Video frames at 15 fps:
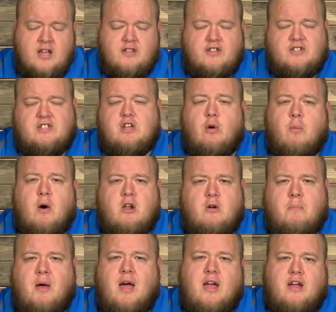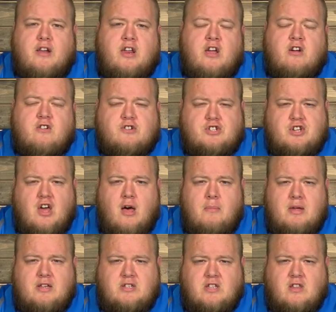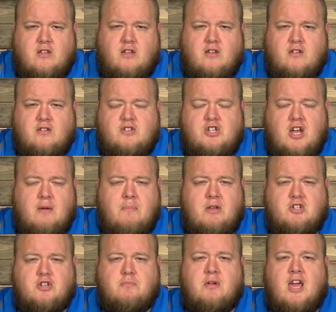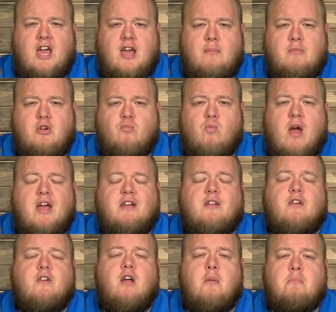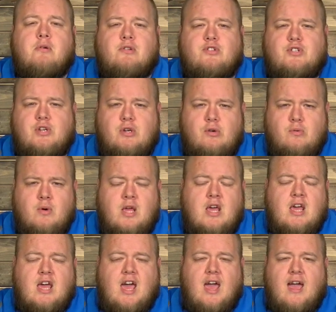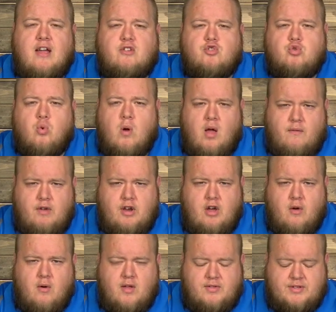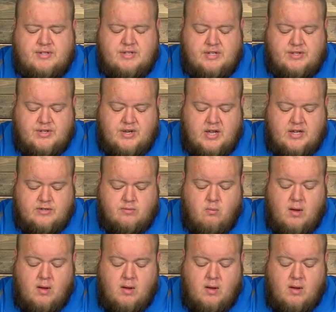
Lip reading: The Stillwater Pioneers come into the championship game ranked number 2 and 12-0 on the season as